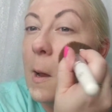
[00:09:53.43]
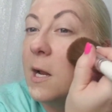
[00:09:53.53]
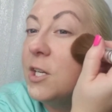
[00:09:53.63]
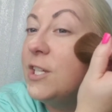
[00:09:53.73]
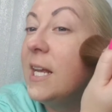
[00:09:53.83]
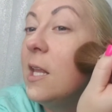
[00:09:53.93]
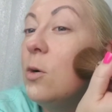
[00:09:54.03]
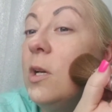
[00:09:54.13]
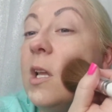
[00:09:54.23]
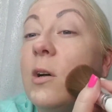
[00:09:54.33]
J-Lo
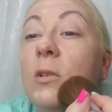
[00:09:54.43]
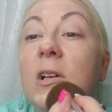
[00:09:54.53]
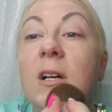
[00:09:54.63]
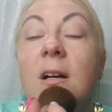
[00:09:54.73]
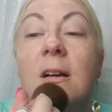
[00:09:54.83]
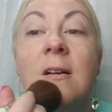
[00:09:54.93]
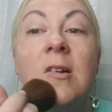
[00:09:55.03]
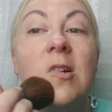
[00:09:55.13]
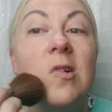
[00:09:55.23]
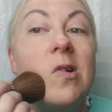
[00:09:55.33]
glow look.
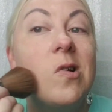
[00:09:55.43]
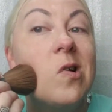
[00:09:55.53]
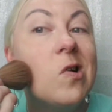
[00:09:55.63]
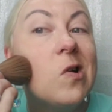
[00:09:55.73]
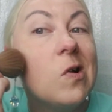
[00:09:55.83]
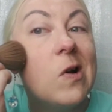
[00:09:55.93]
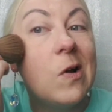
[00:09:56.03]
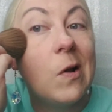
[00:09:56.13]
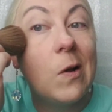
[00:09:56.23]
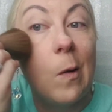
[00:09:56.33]
I
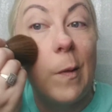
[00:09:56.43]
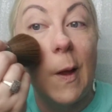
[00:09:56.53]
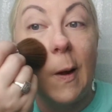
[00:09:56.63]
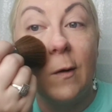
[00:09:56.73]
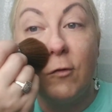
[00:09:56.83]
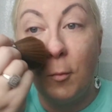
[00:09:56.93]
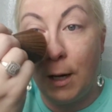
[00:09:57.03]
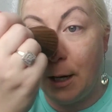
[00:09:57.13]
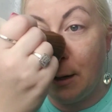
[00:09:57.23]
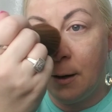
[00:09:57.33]
just don't think it's for me.